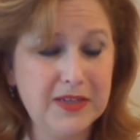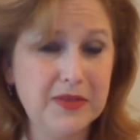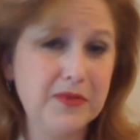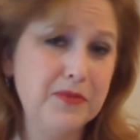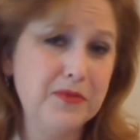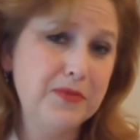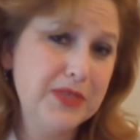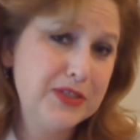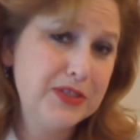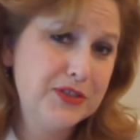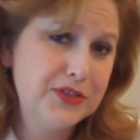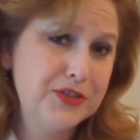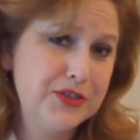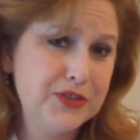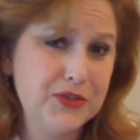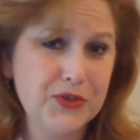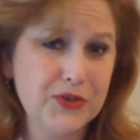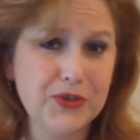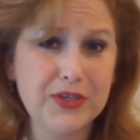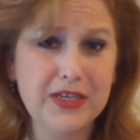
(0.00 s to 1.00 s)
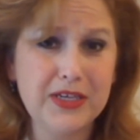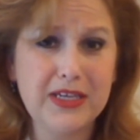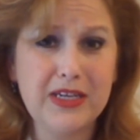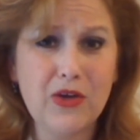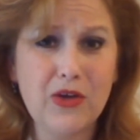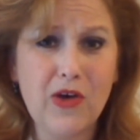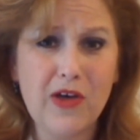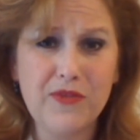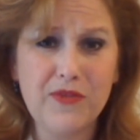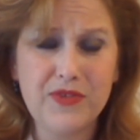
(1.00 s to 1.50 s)
Mitch started
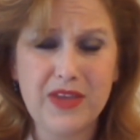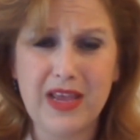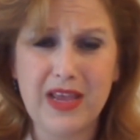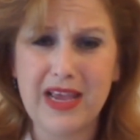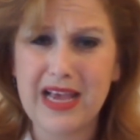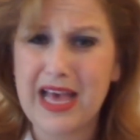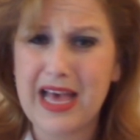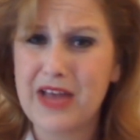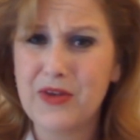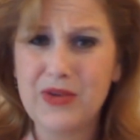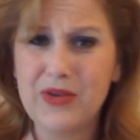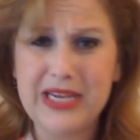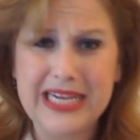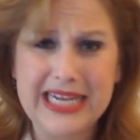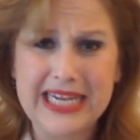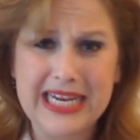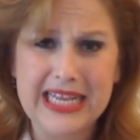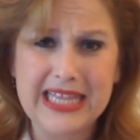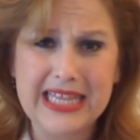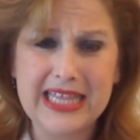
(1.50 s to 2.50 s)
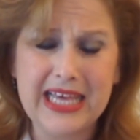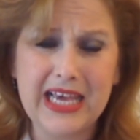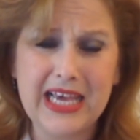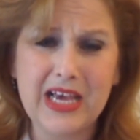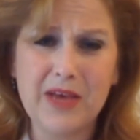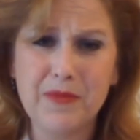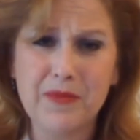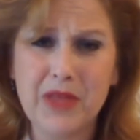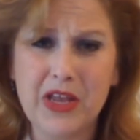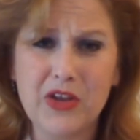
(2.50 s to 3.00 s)
off saying, "I don't need anything,
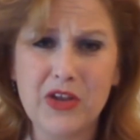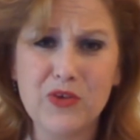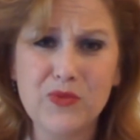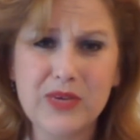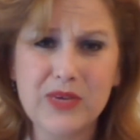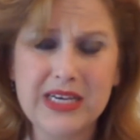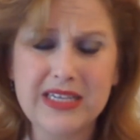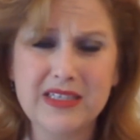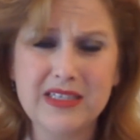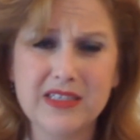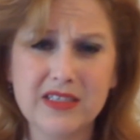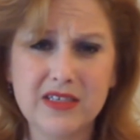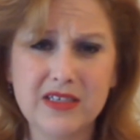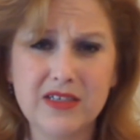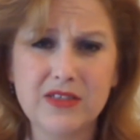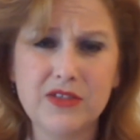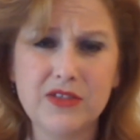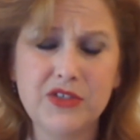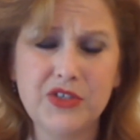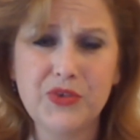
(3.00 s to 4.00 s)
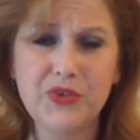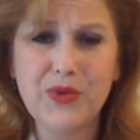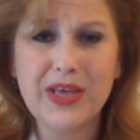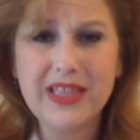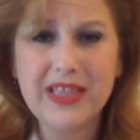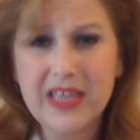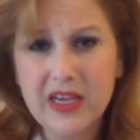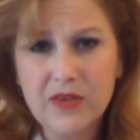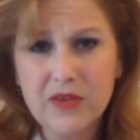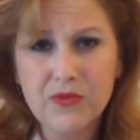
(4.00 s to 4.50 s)
I'm not at risk," to I
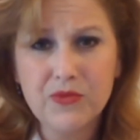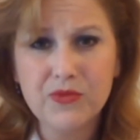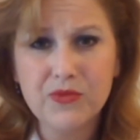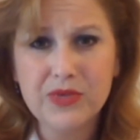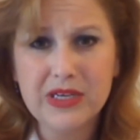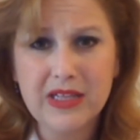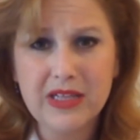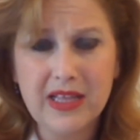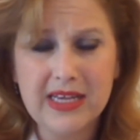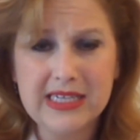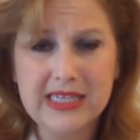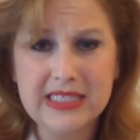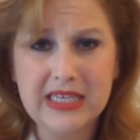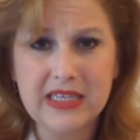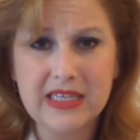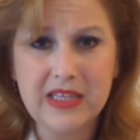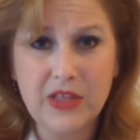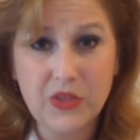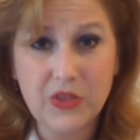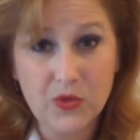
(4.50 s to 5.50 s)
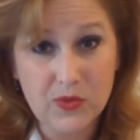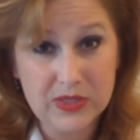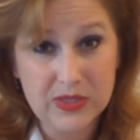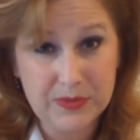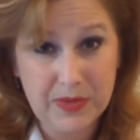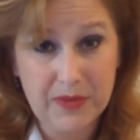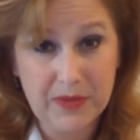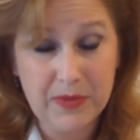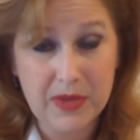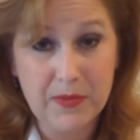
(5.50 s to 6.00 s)
think realizing that there was
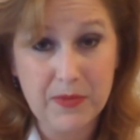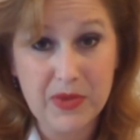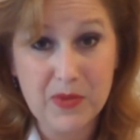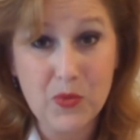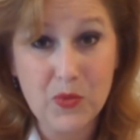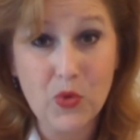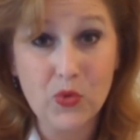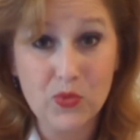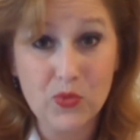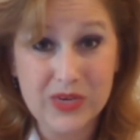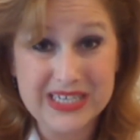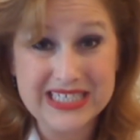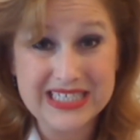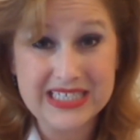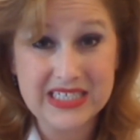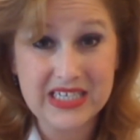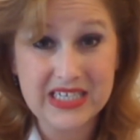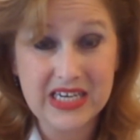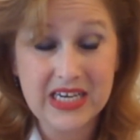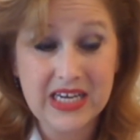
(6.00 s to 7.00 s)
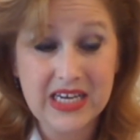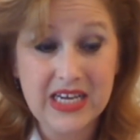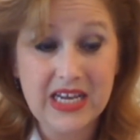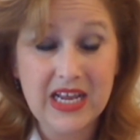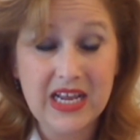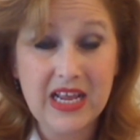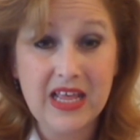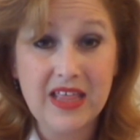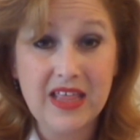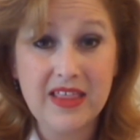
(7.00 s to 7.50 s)
maybe a bit more risk
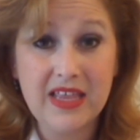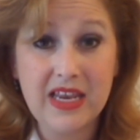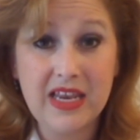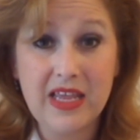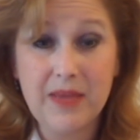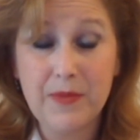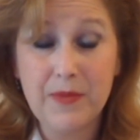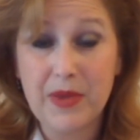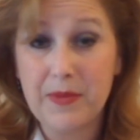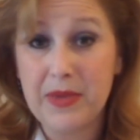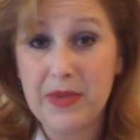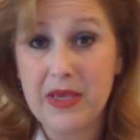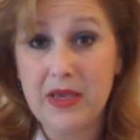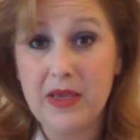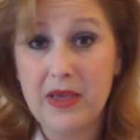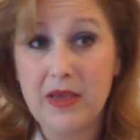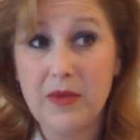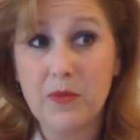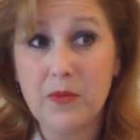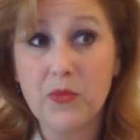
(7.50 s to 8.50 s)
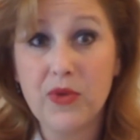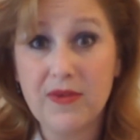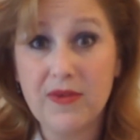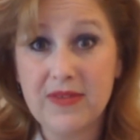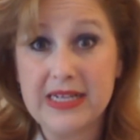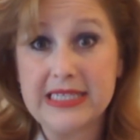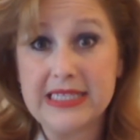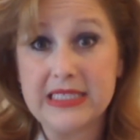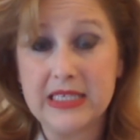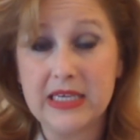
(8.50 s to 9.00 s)
than he maybe
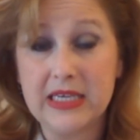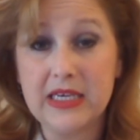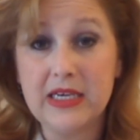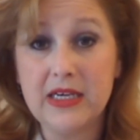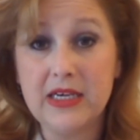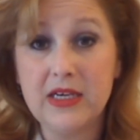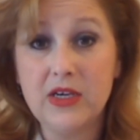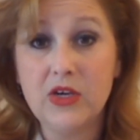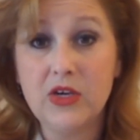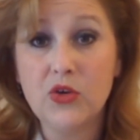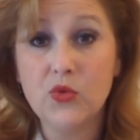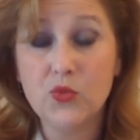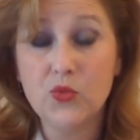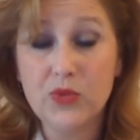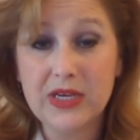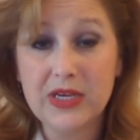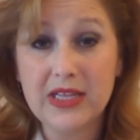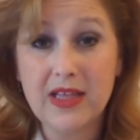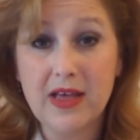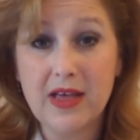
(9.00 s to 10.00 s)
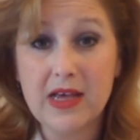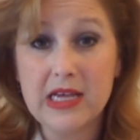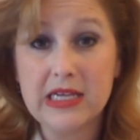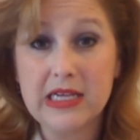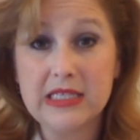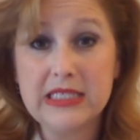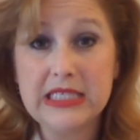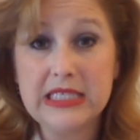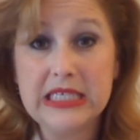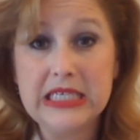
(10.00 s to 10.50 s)
previously
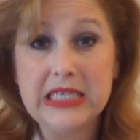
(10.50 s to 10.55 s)
realized.